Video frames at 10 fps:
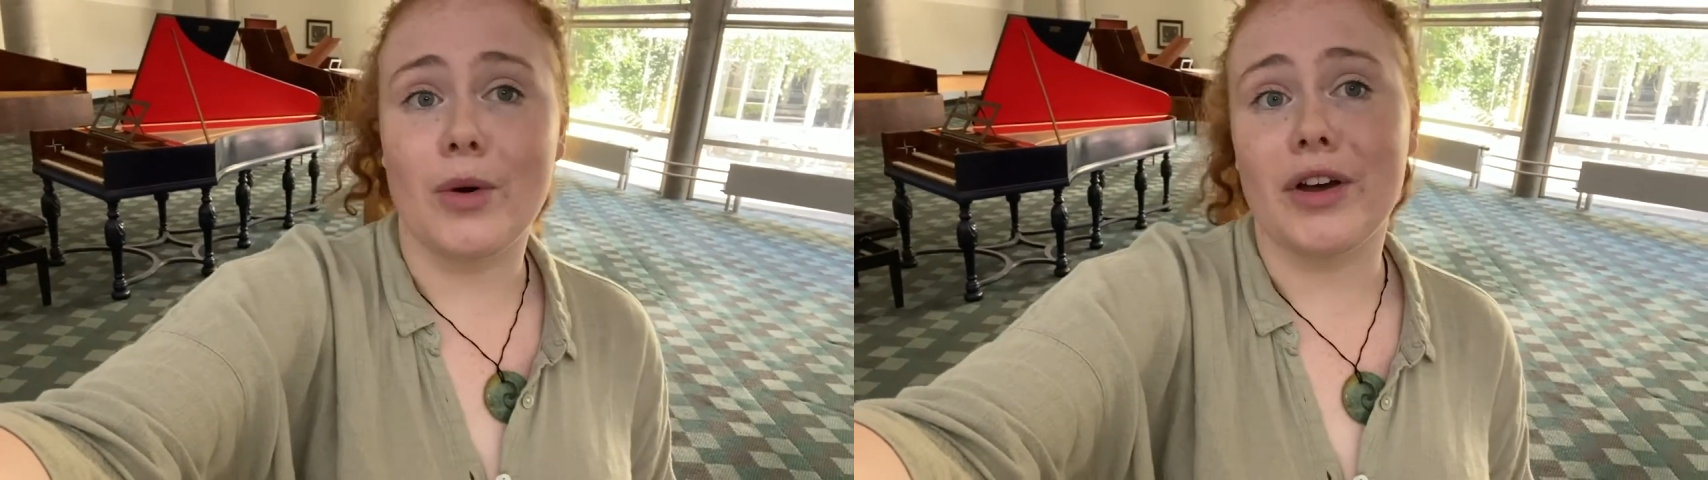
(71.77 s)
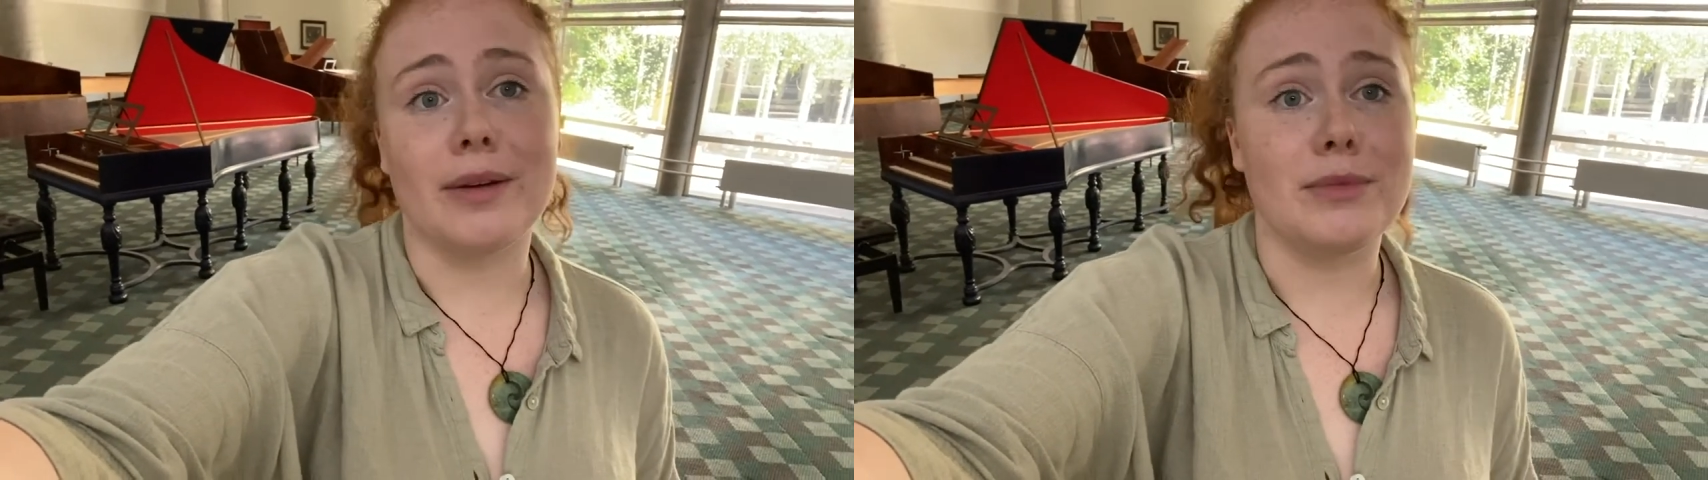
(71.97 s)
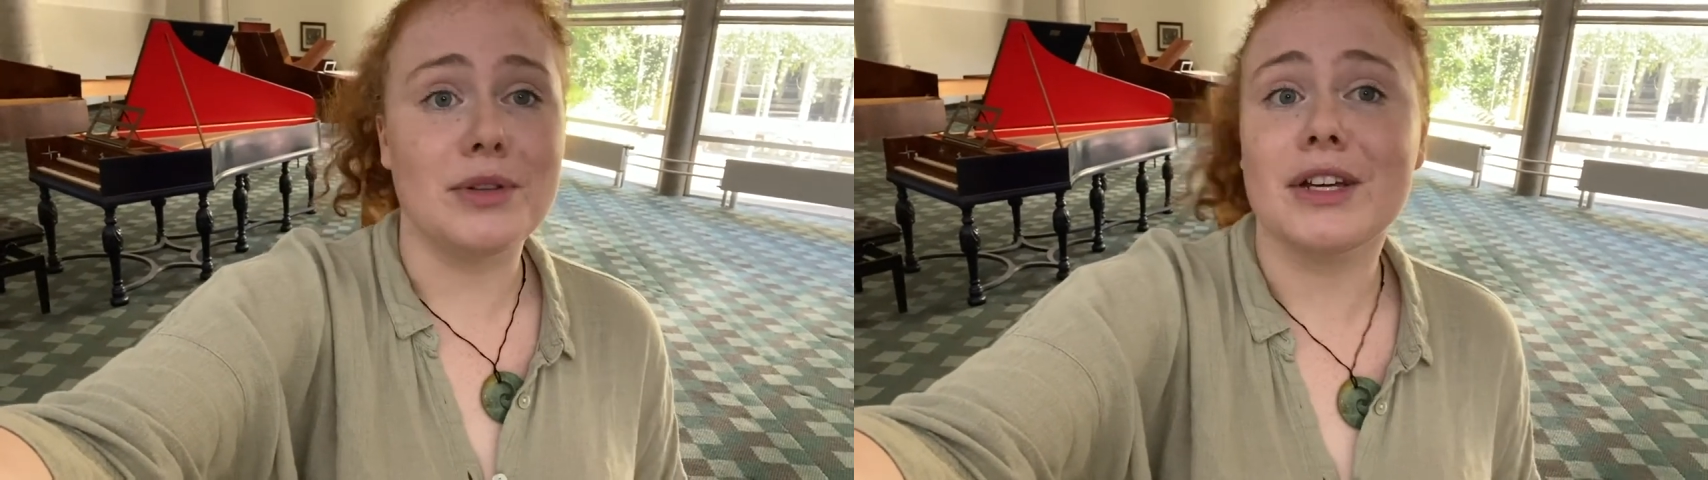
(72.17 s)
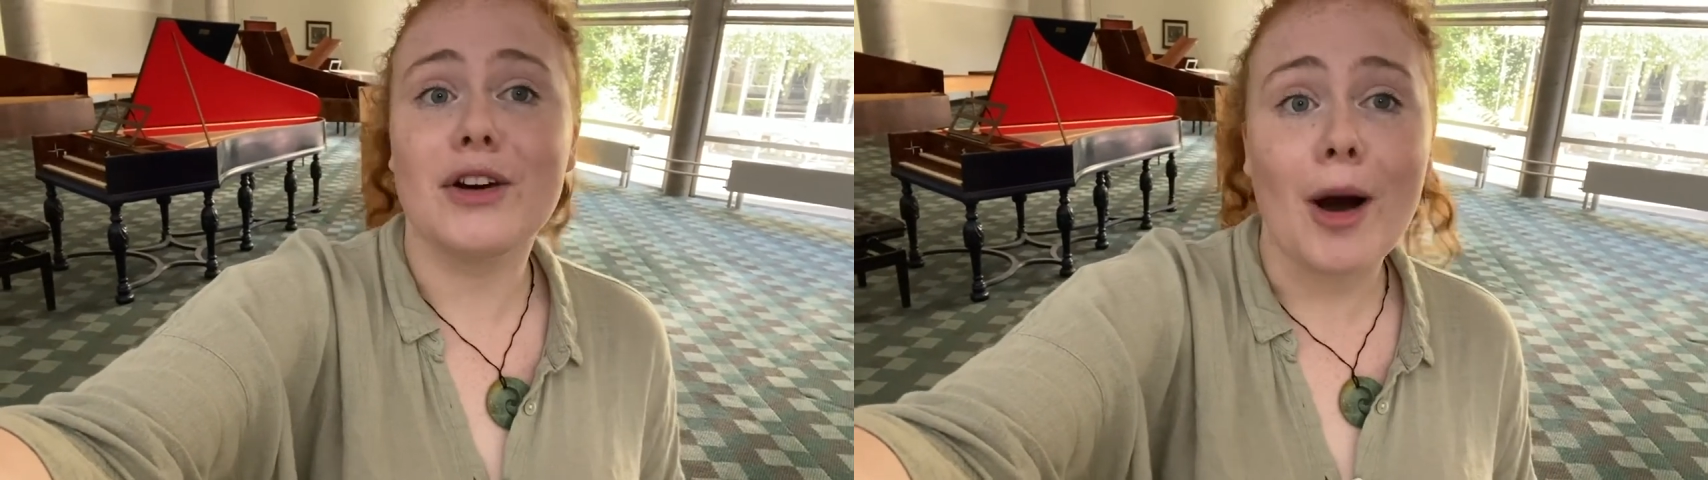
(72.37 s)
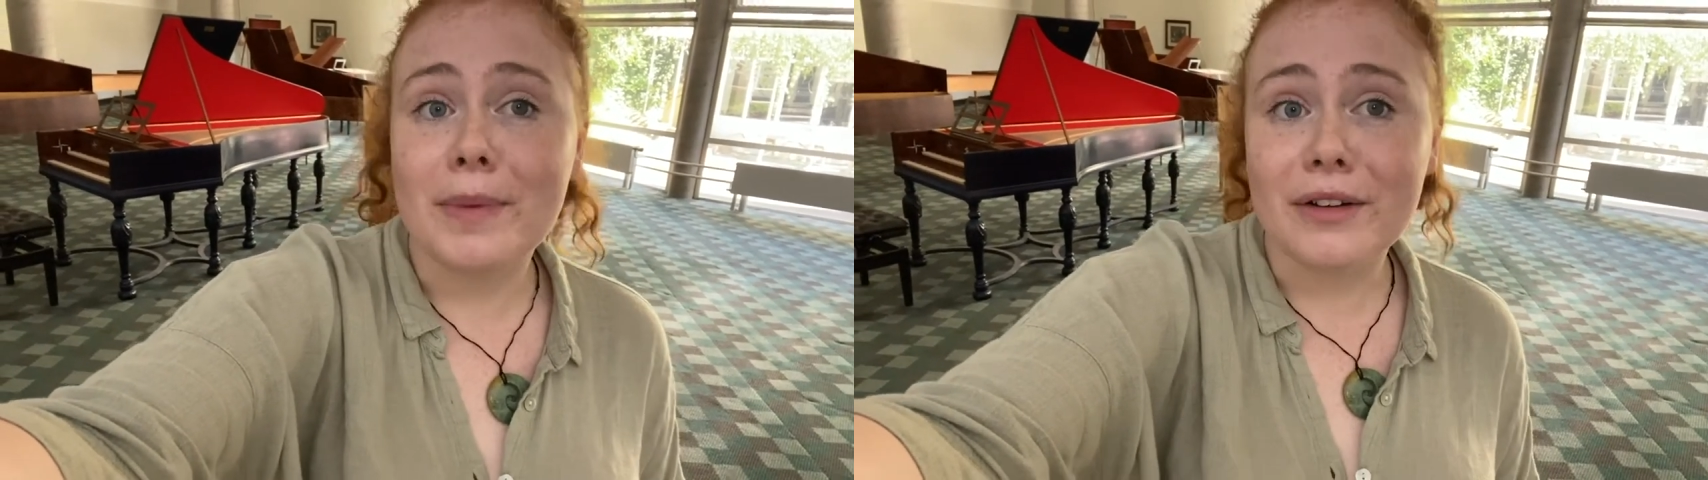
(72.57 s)
work in music
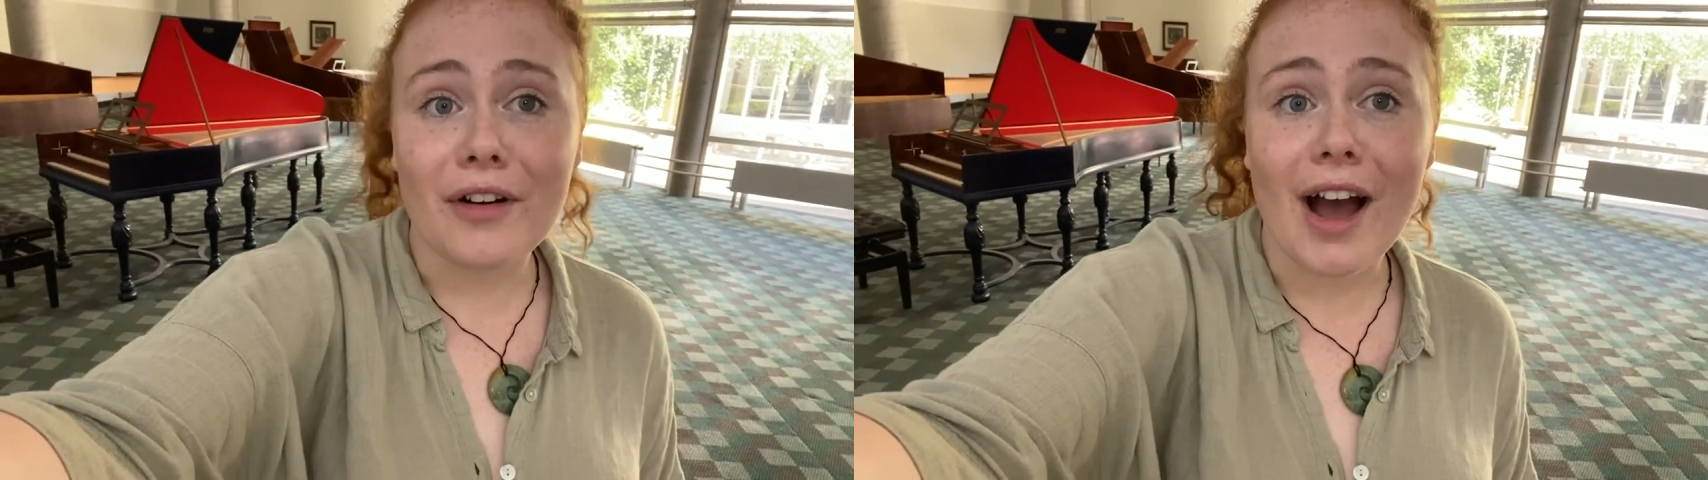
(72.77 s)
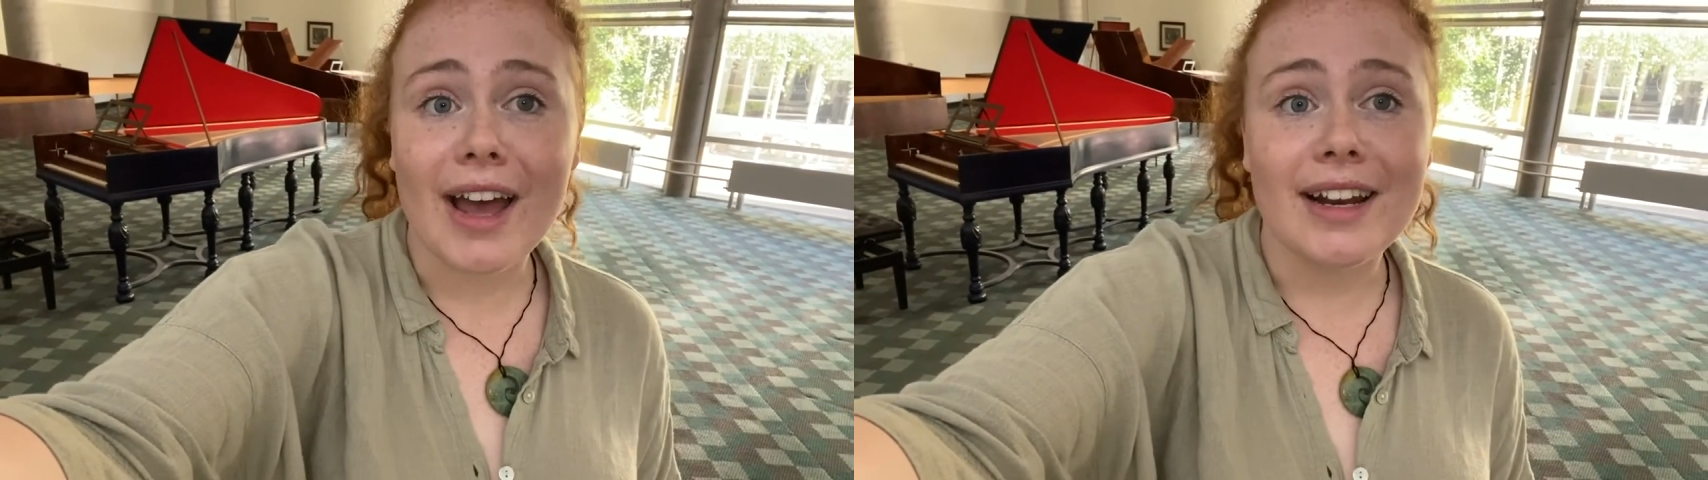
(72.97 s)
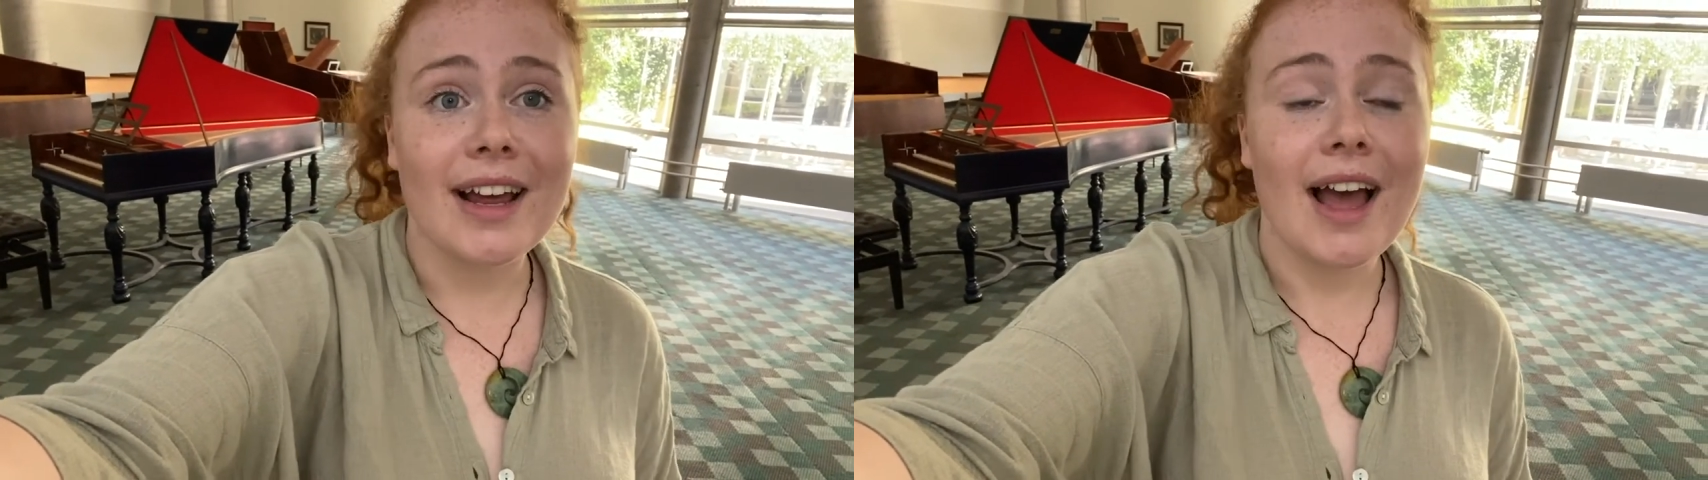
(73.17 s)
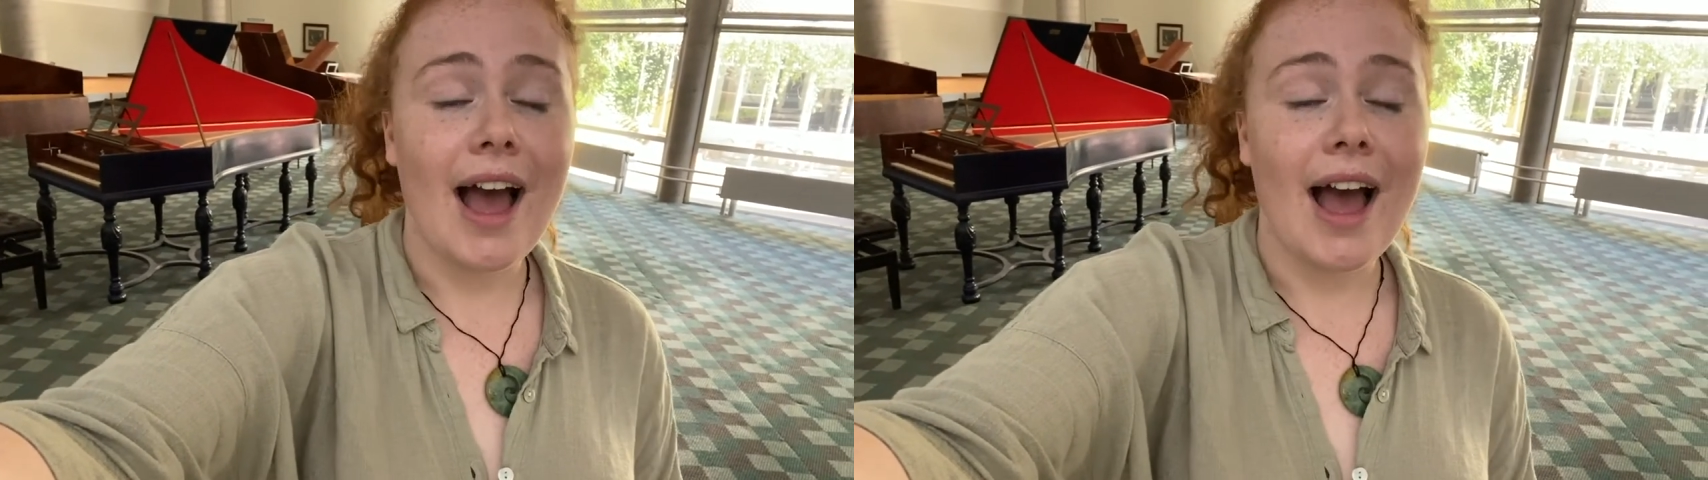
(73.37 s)
copyright,